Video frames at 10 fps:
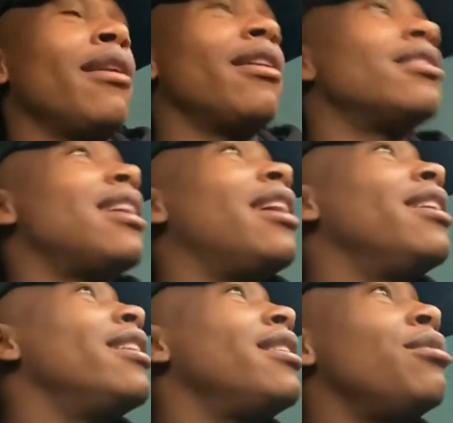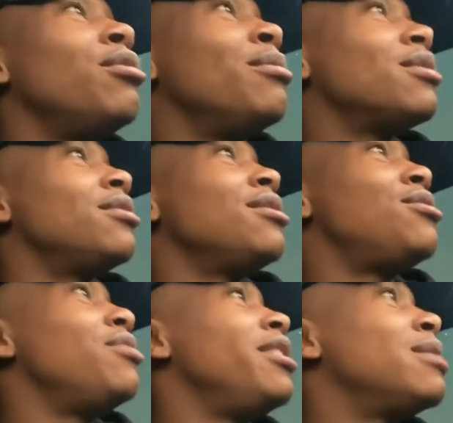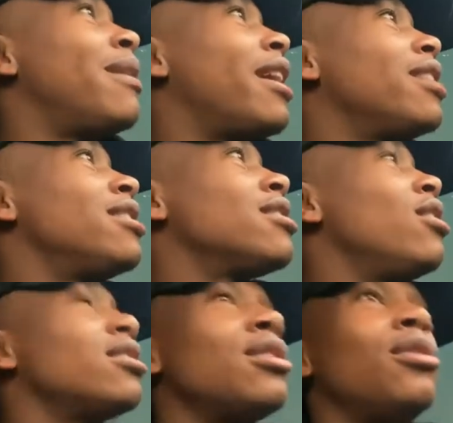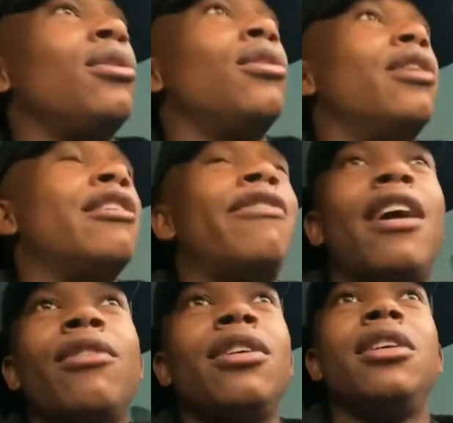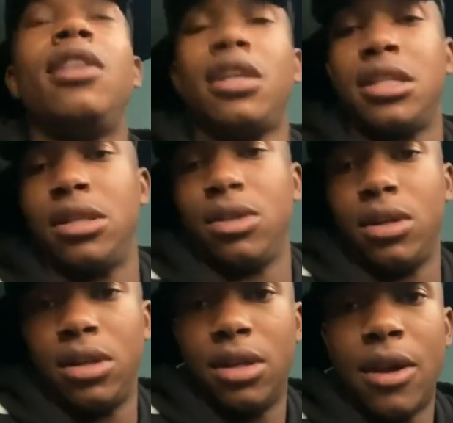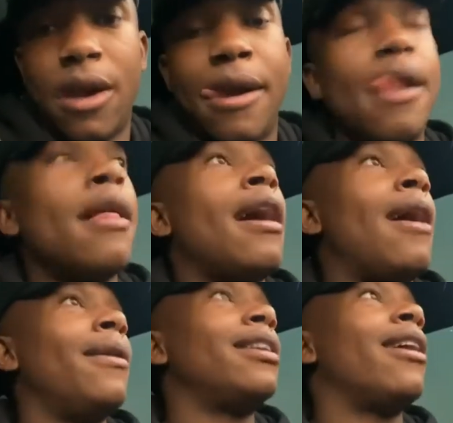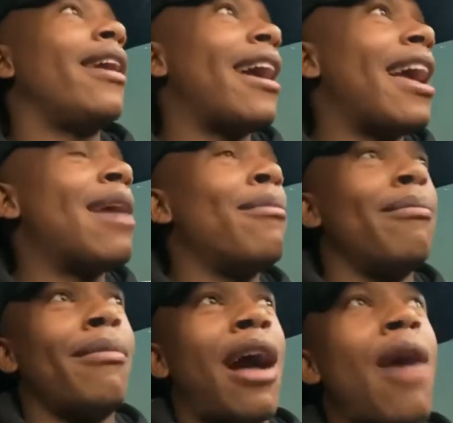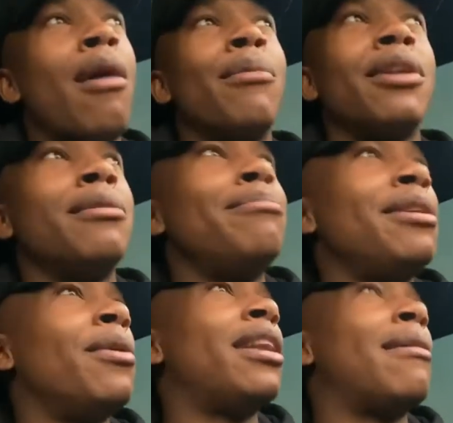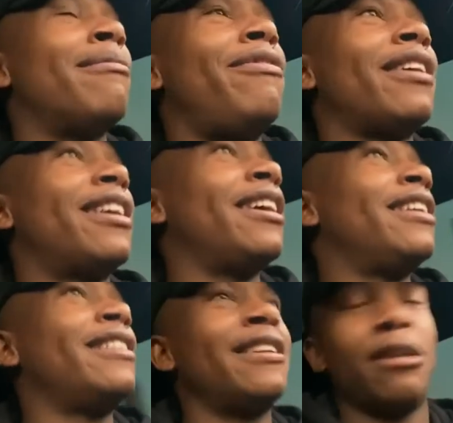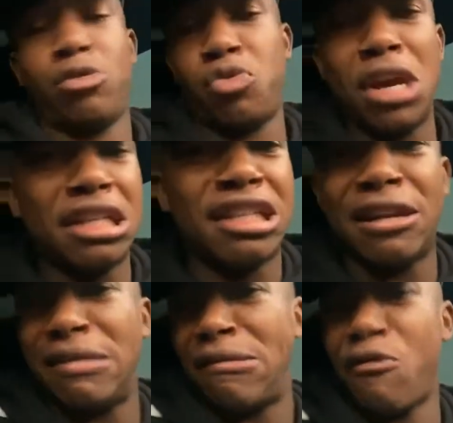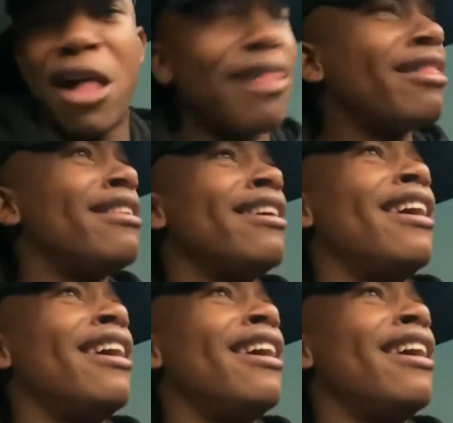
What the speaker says: Cause I heard the rumors on the streets but Ash has lost it all. If I really lost it all, I wonder how I'm gonna be when I'm fucking rich and wealthy.